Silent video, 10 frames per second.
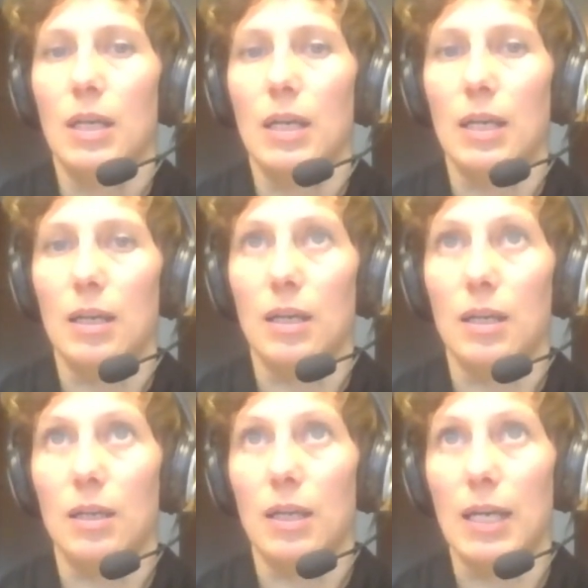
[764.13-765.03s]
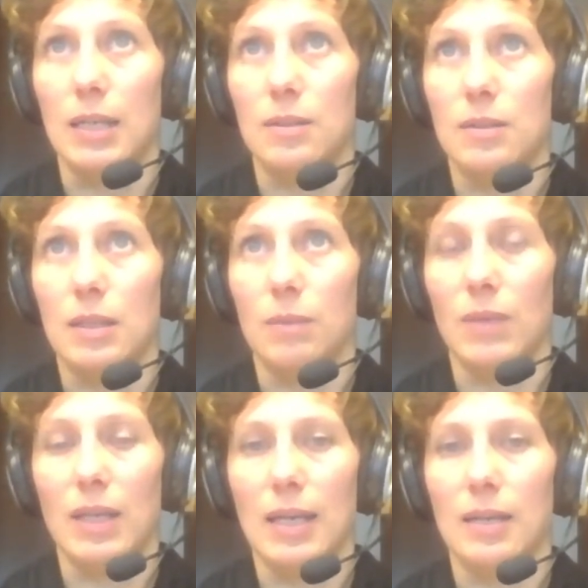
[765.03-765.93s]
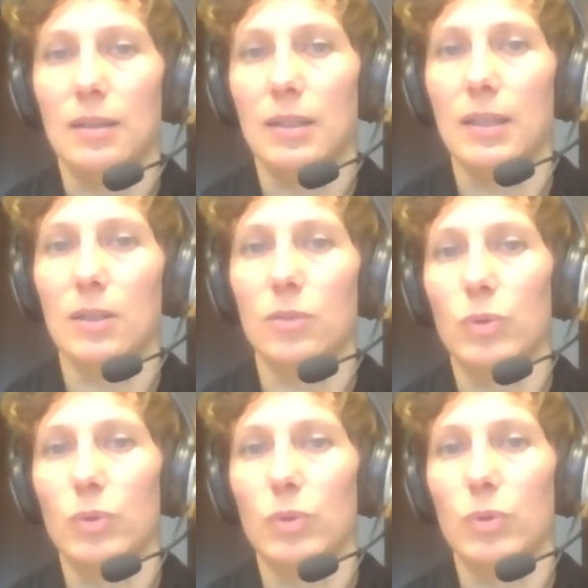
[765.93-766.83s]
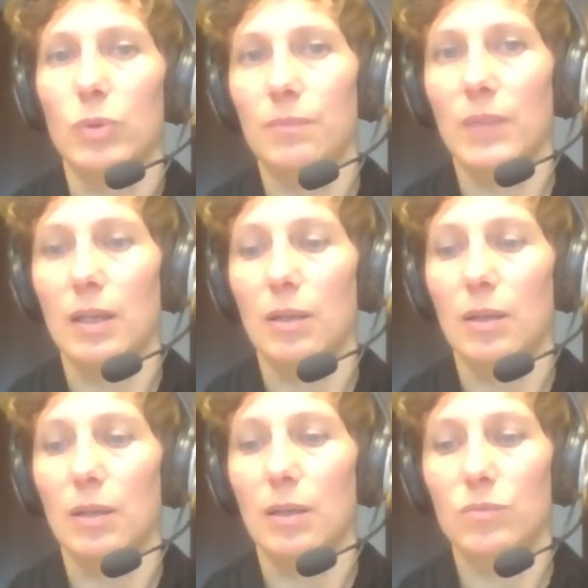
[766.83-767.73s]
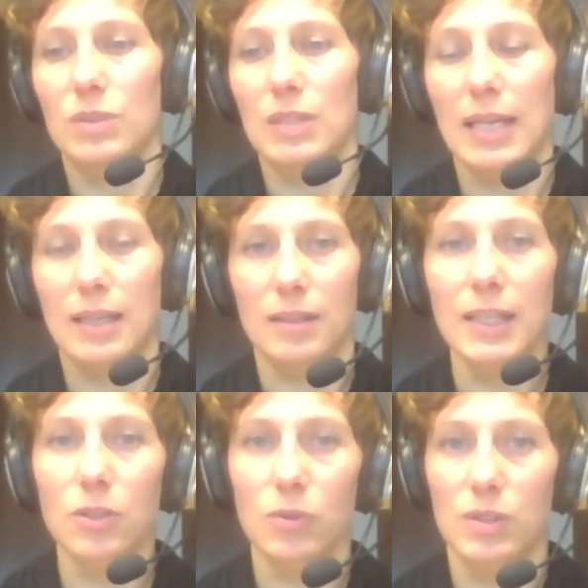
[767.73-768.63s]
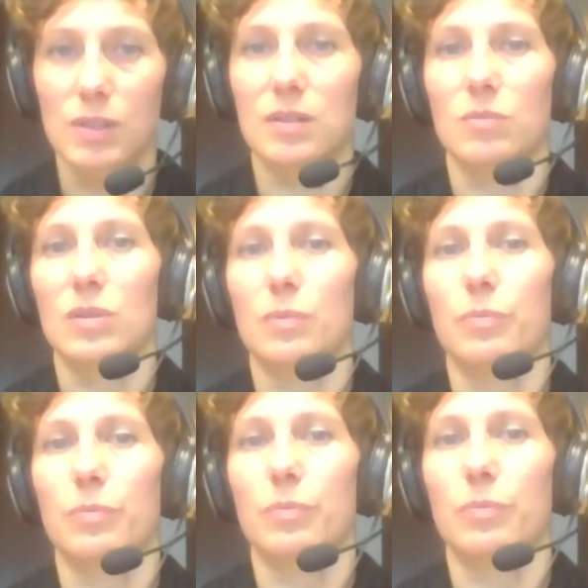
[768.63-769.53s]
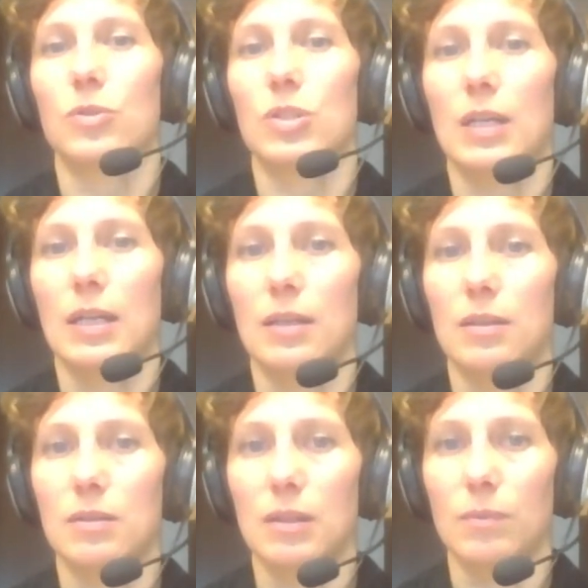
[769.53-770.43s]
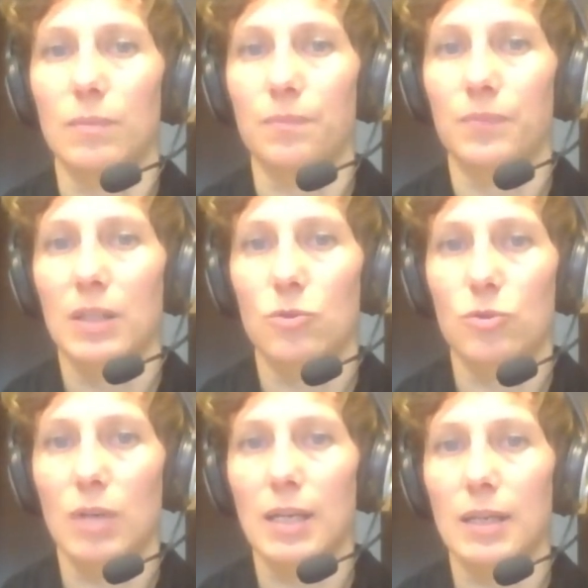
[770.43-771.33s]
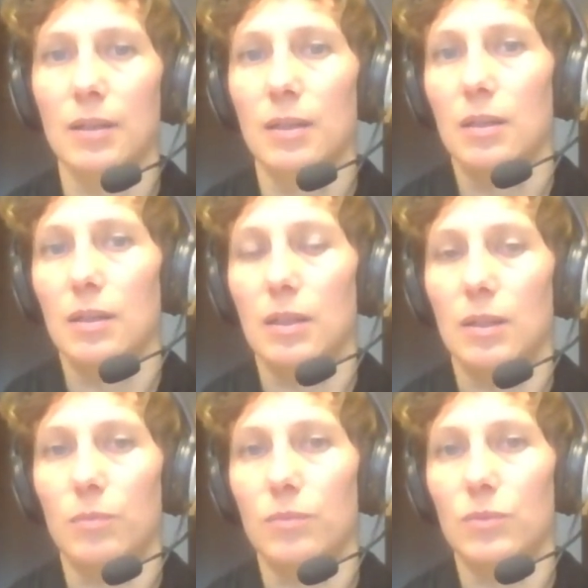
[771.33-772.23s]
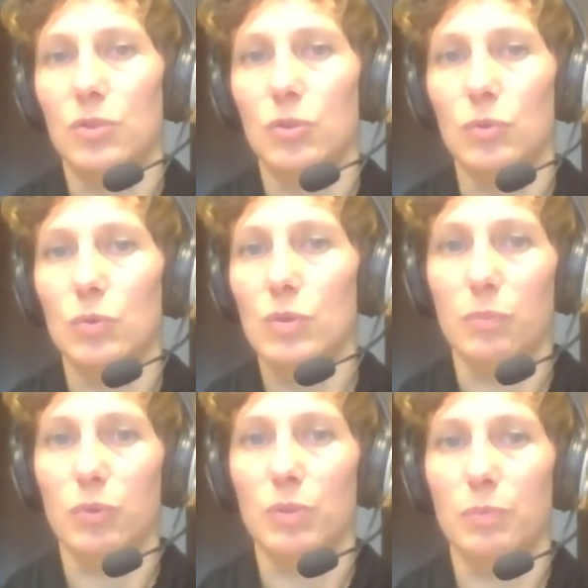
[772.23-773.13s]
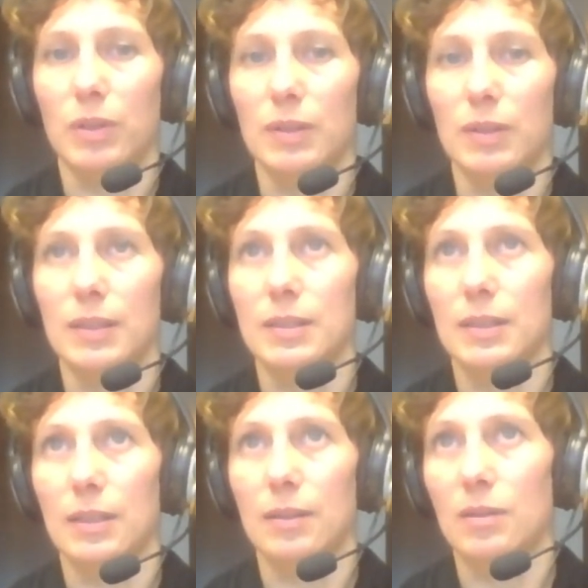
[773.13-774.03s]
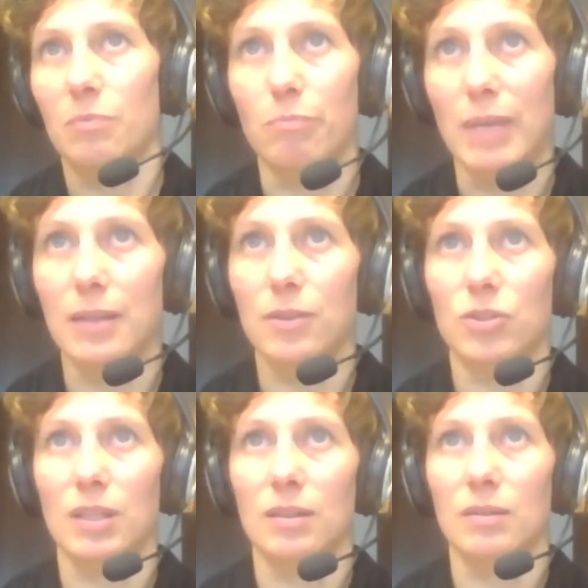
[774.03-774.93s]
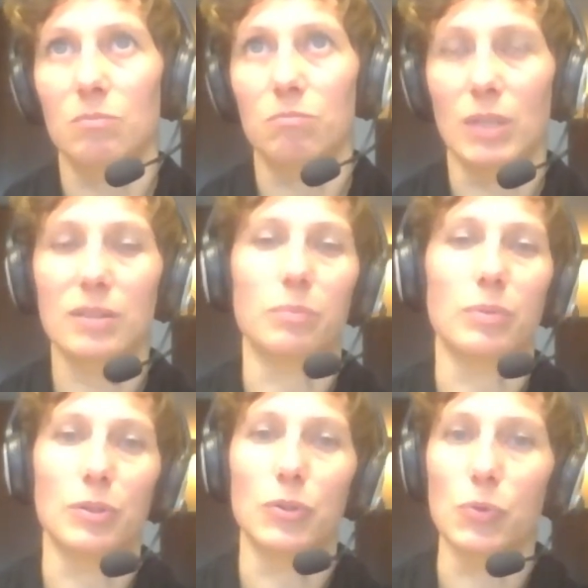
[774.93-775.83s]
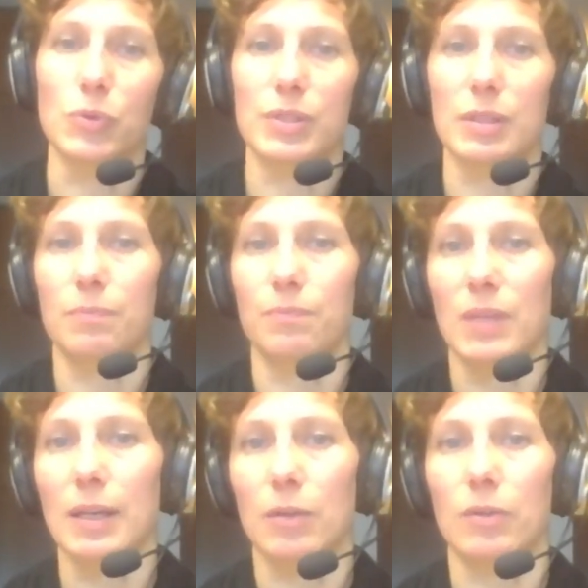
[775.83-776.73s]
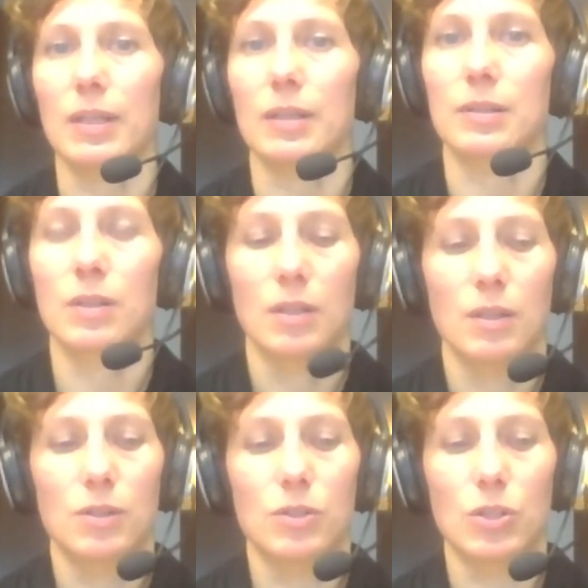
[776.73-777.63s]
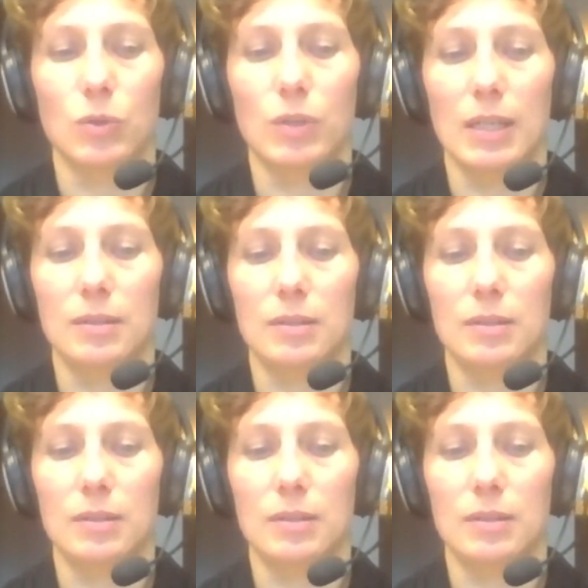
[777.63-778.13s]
And again, here we will take an ecosystems approach and try to support parties in managing multiple use areas, so that